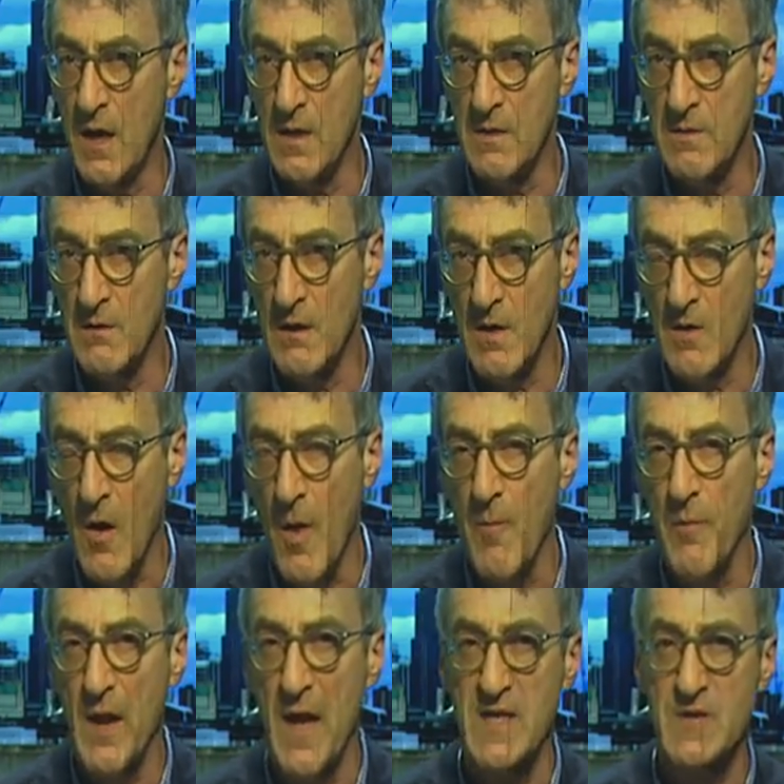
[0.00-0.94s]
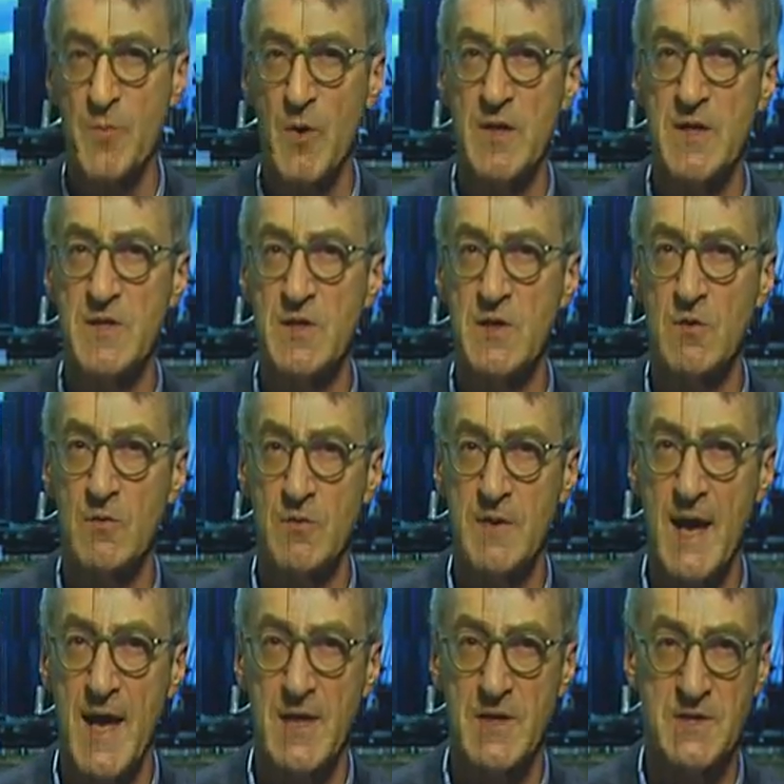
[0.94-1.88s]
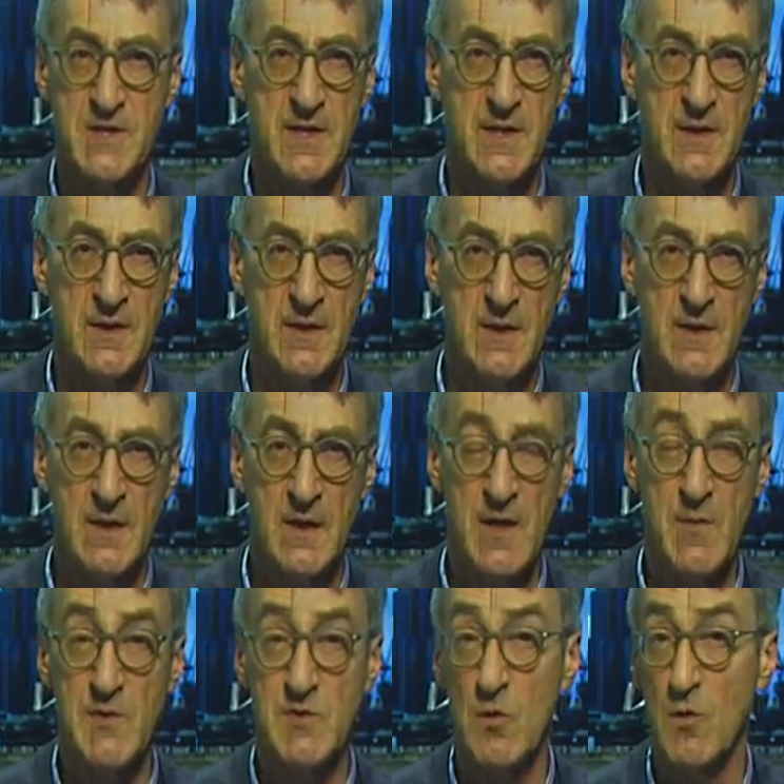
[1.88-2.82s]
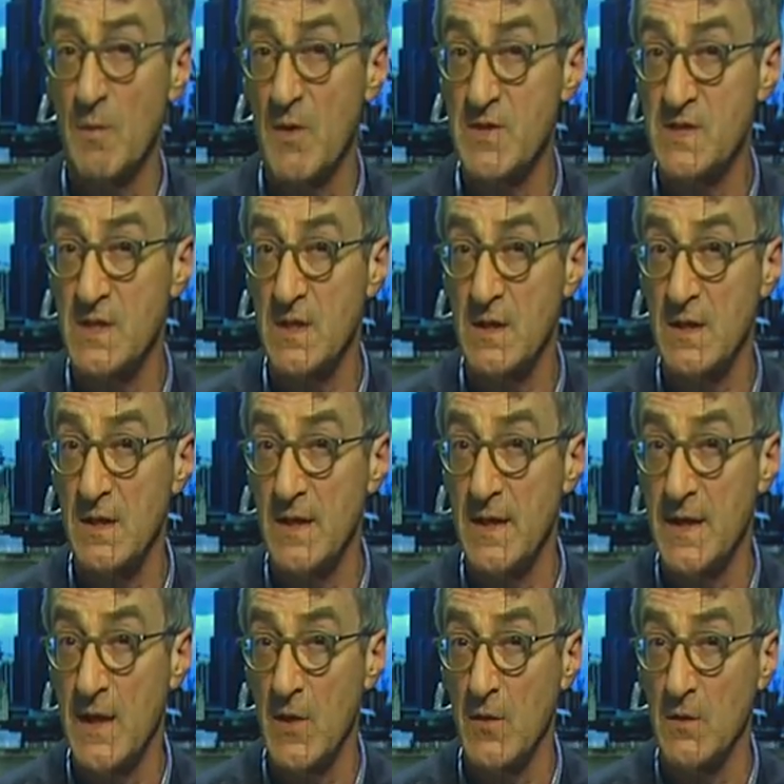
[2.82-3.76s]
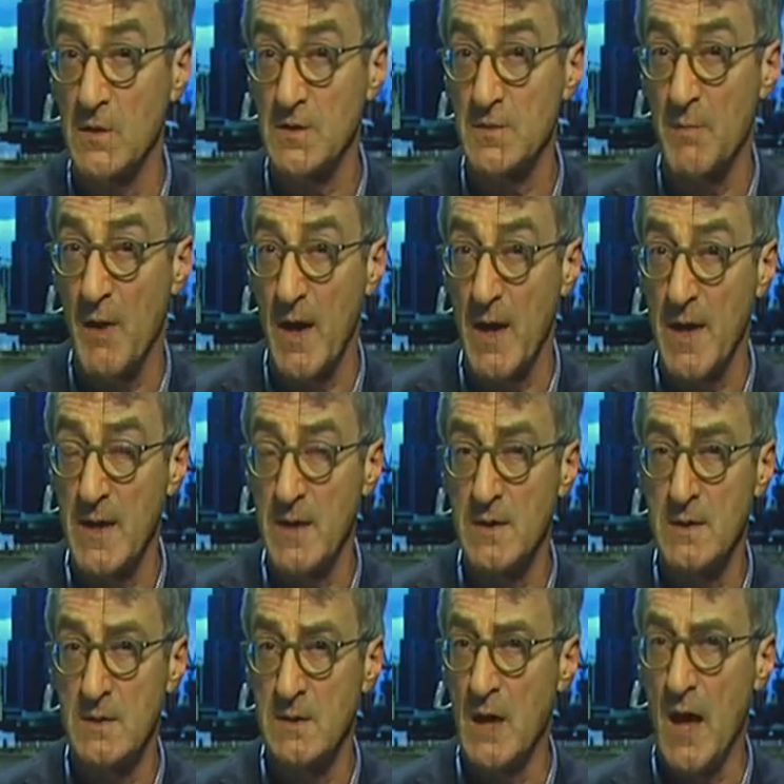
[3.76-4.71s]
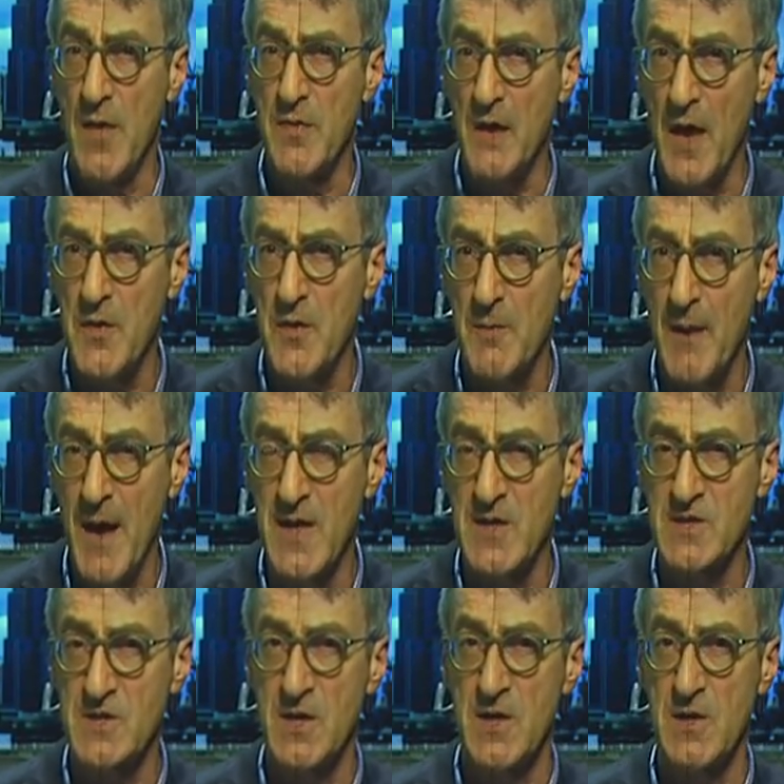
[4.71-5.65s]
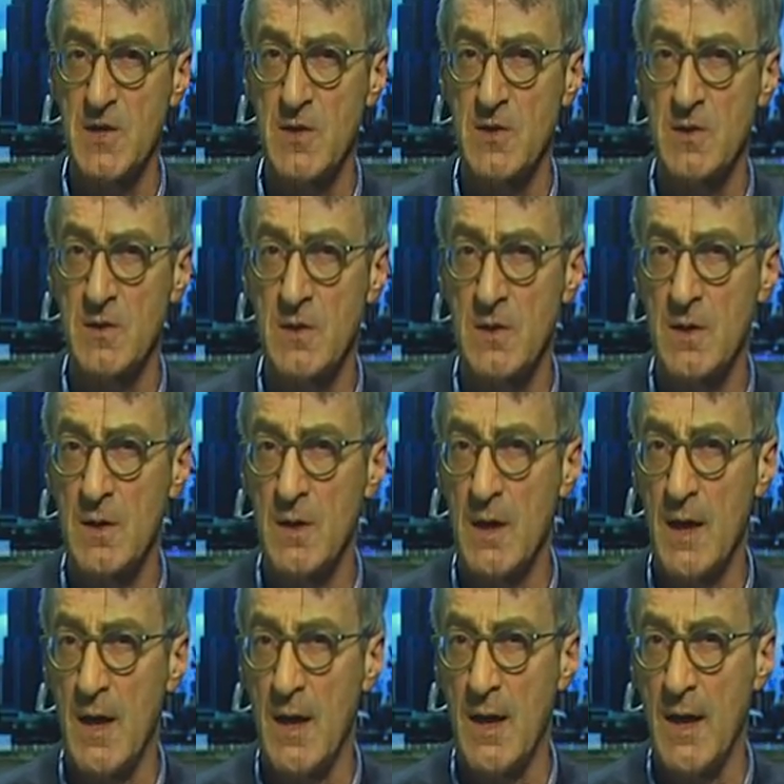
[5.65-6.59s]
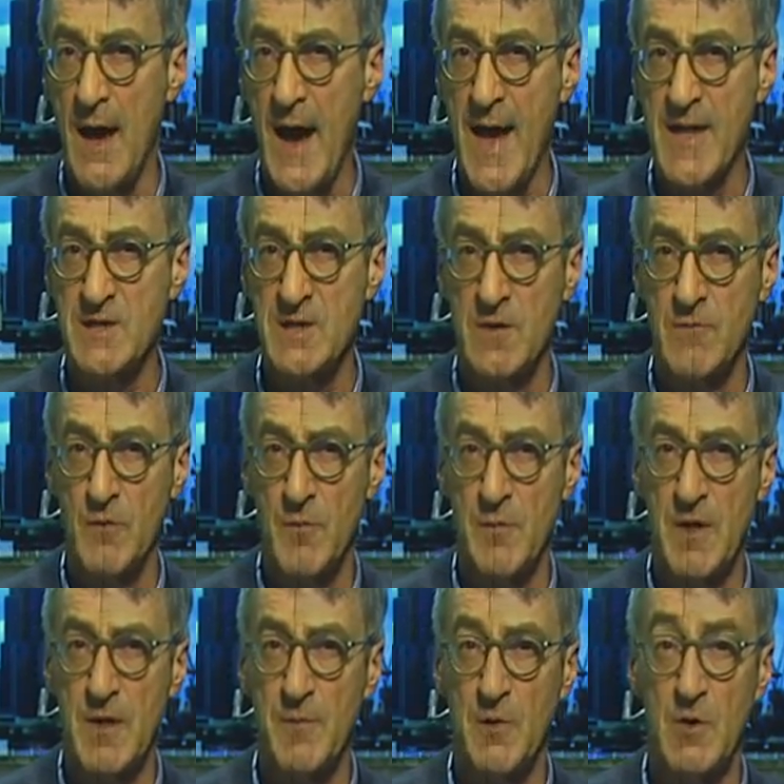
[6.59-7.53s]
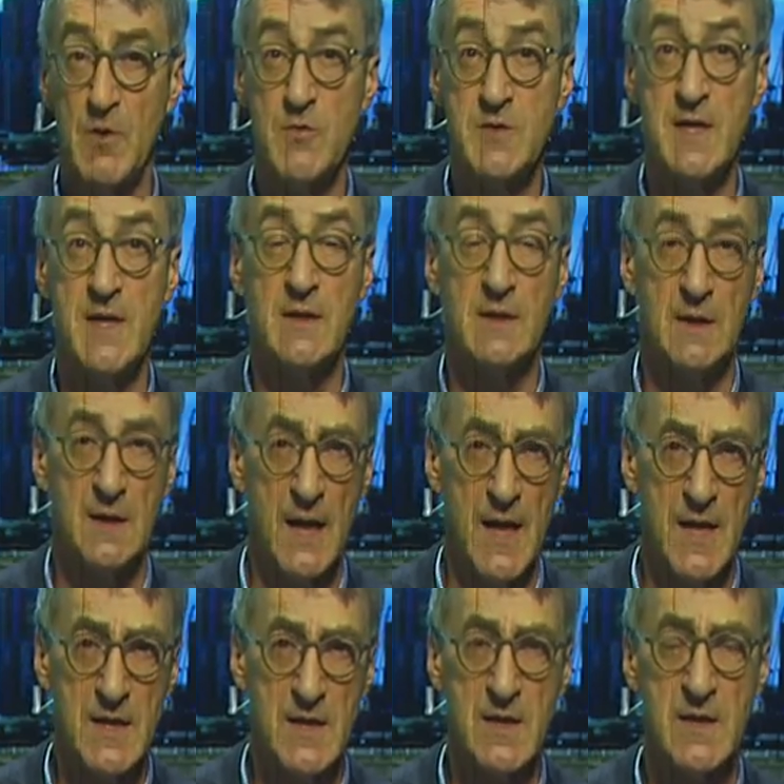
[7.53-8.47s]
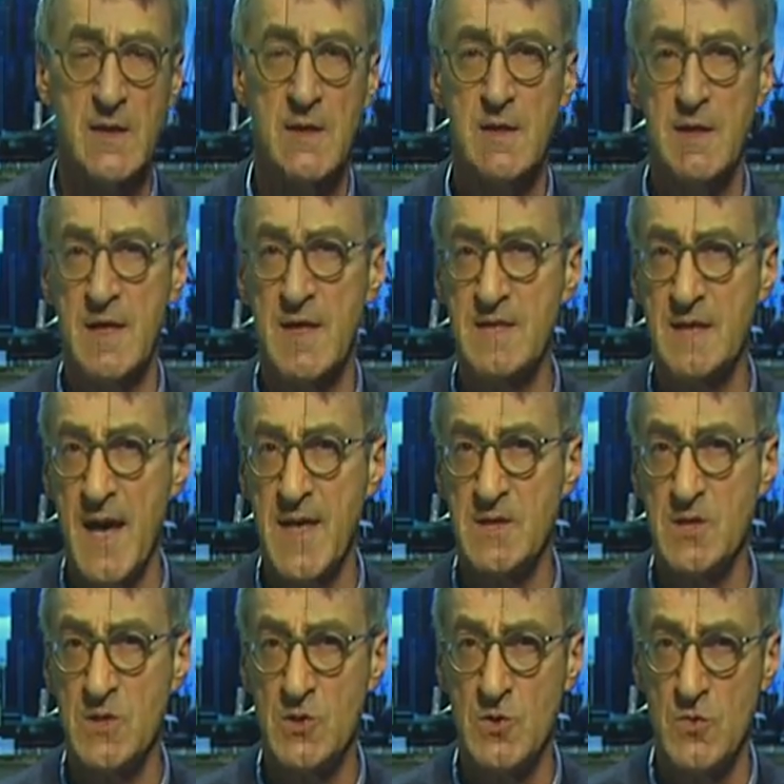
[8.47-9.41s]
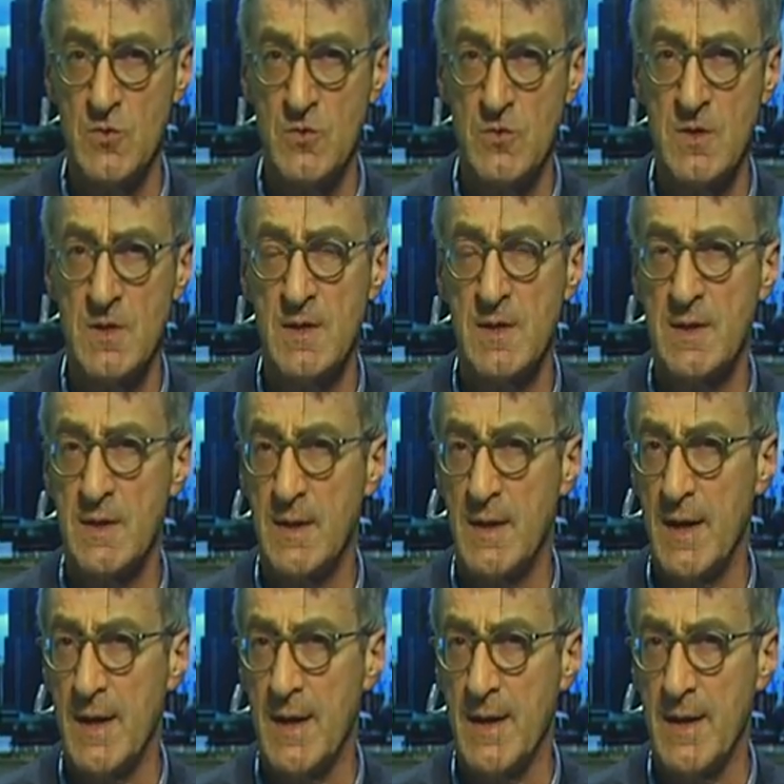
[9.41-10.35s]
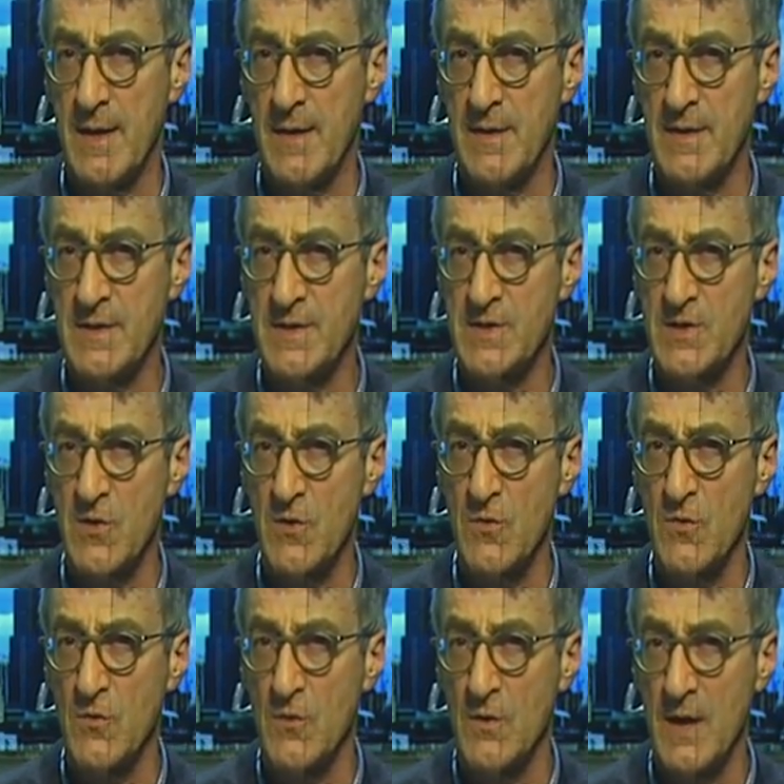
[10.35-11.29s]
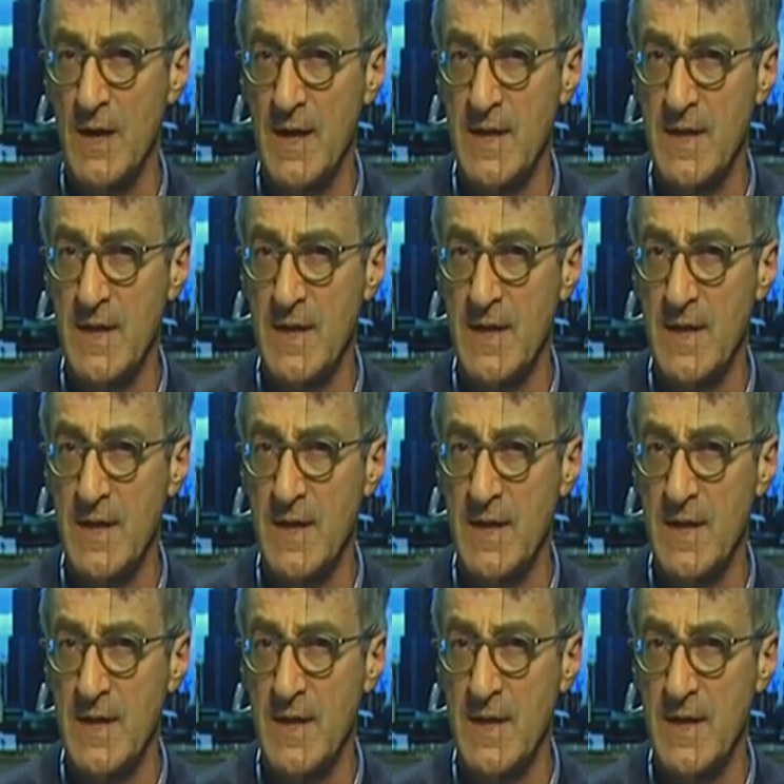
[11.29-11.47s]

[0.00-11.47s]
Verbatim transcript: a complex political reality. He was almost certainly killed by another Palestinian uh, acting for people who didn't like his attitude. Uh, so it's a